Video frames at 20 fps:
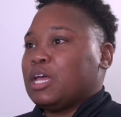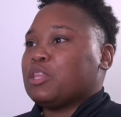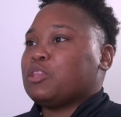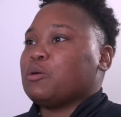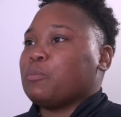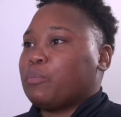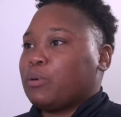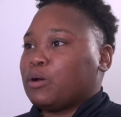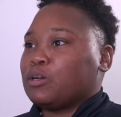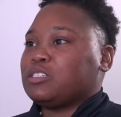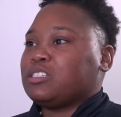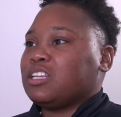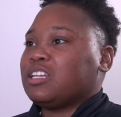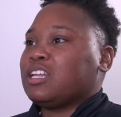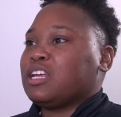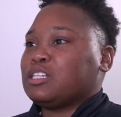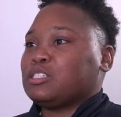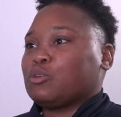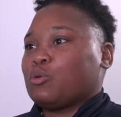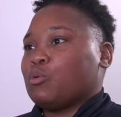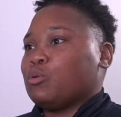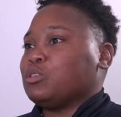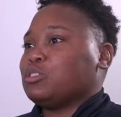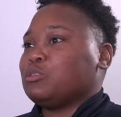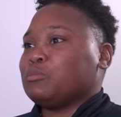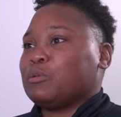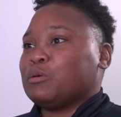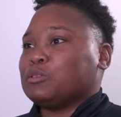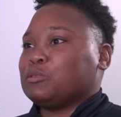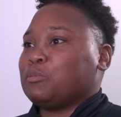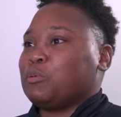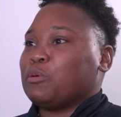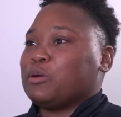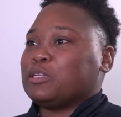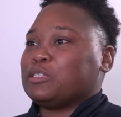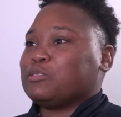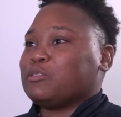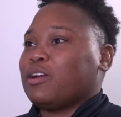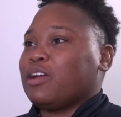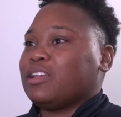the person that scores the most
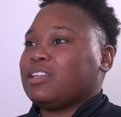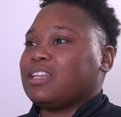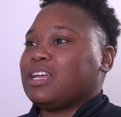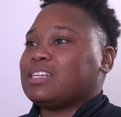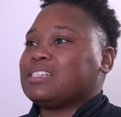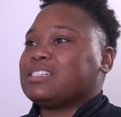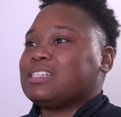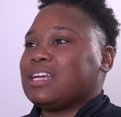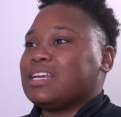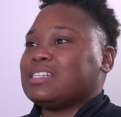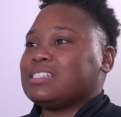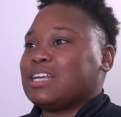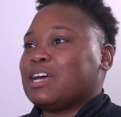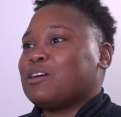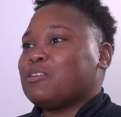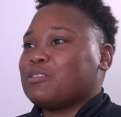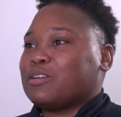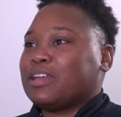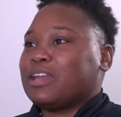points, right, that stands out.